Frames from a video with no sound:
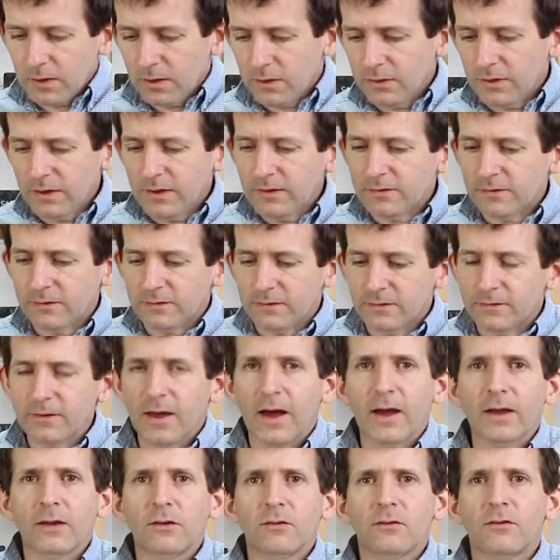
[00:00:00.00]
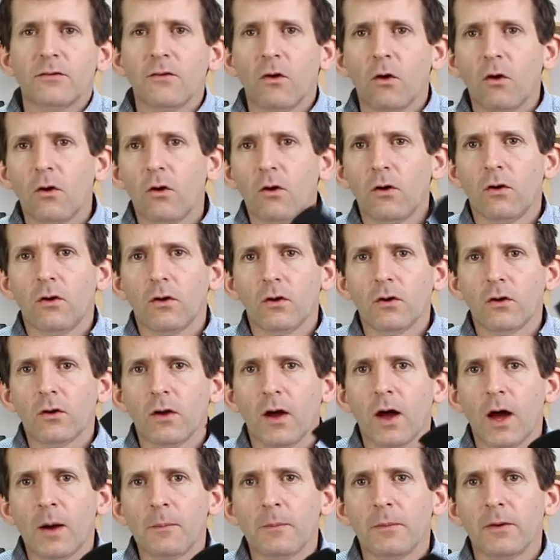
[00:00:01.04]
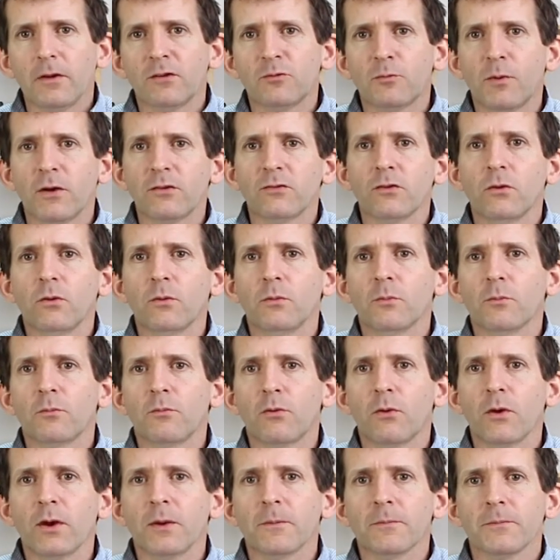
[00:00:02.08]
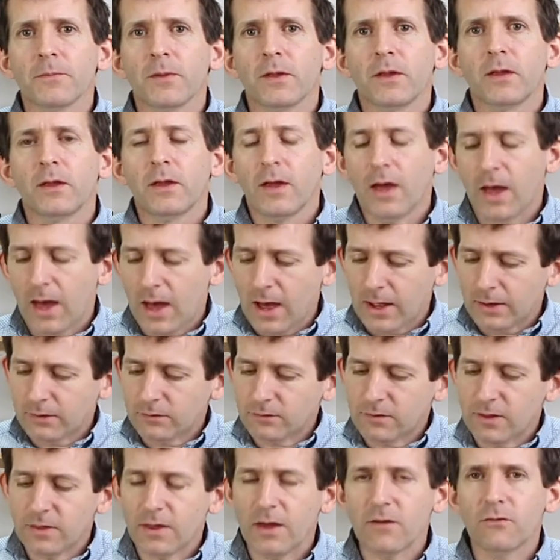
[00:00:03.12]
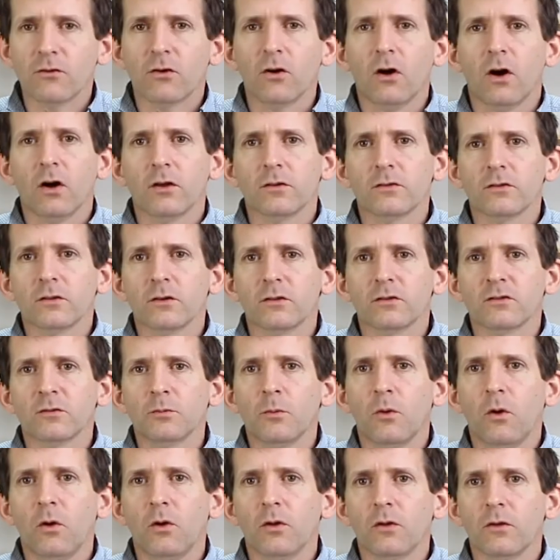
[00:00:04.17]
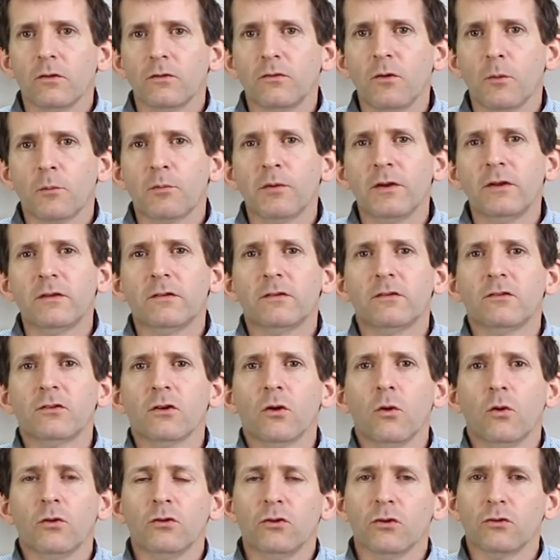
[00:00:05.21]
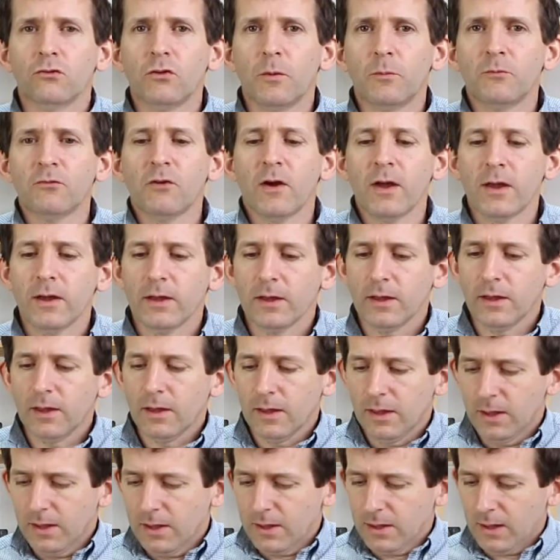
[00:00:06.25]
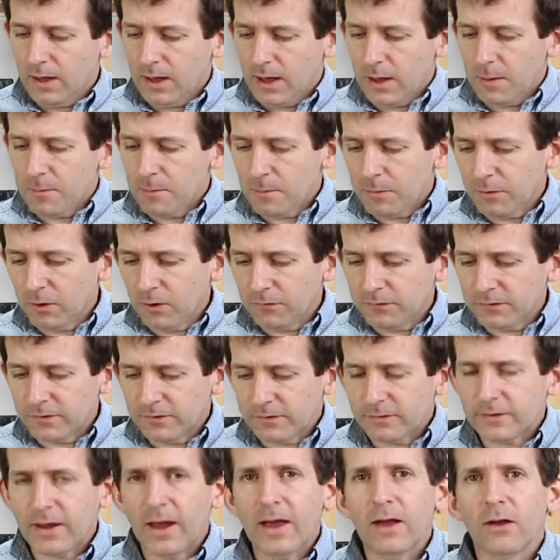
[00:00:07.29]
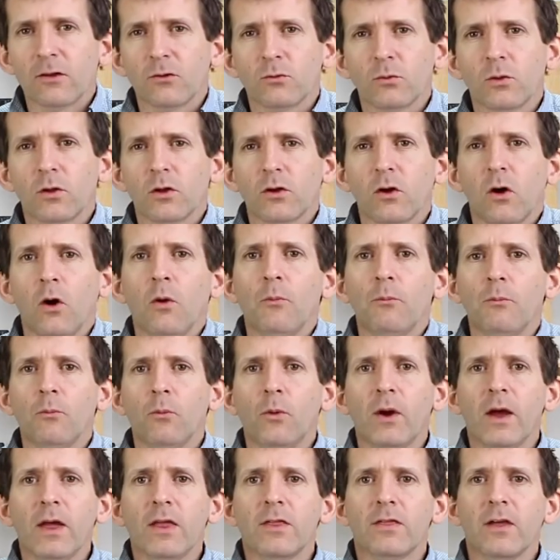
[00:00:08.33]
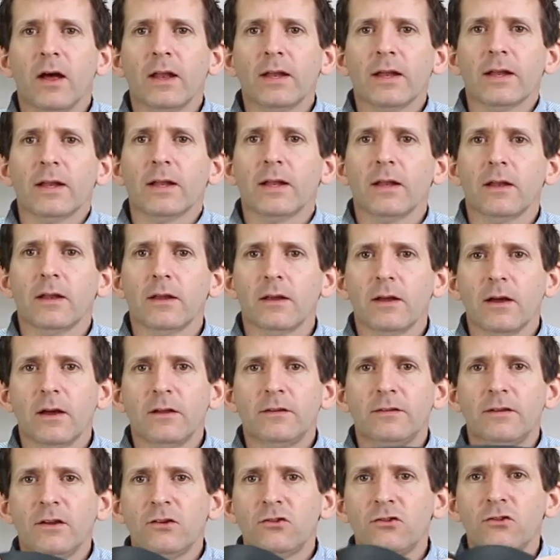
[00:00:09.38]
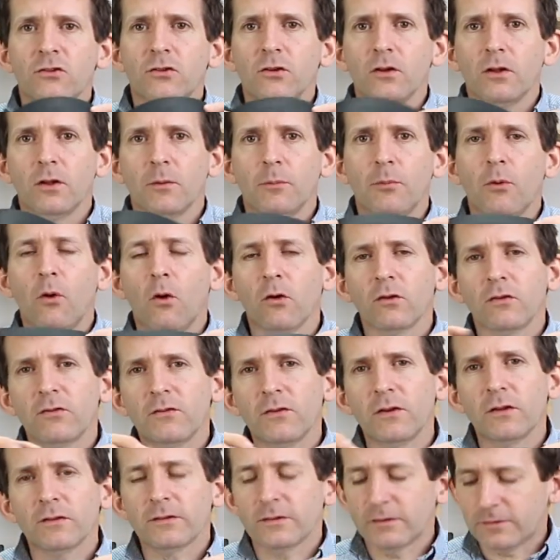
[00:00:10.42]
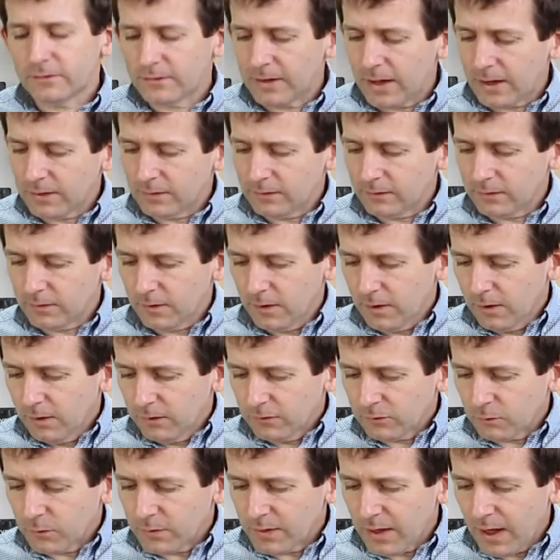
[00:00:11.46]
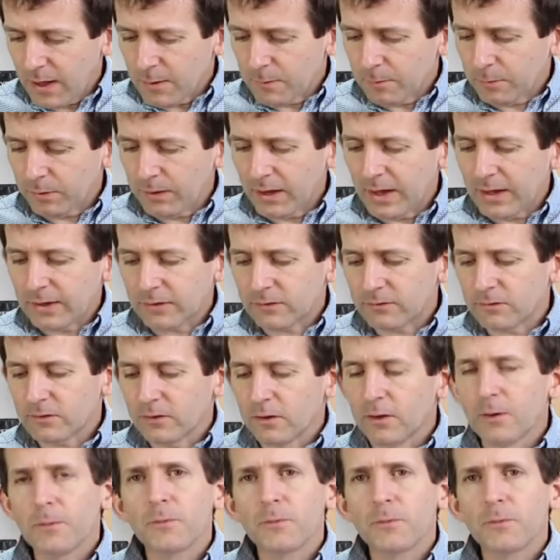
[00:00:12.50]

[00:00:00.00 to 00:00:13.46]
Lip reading: These are designed for espresso brewing and they've got a small footprint to go on your drip tray, but often the scales will come with a little additional portafilter stand. So with that in place,